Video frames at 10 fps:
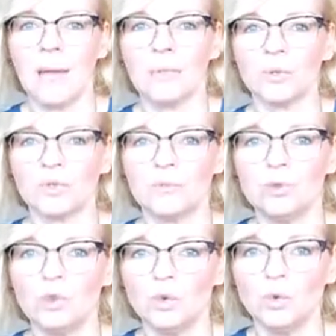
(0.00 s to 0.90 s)
Bought some
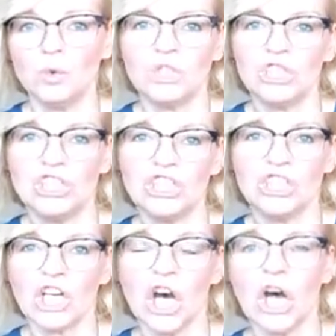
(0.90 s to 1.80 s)
new
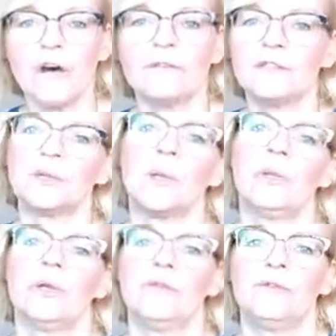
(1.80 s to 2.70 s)
stuff, so I'm
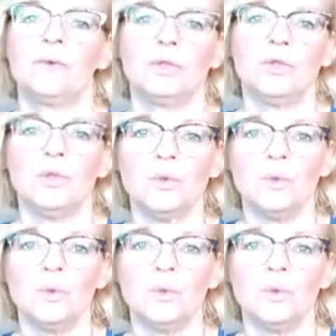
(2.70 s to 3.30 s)
looking forward to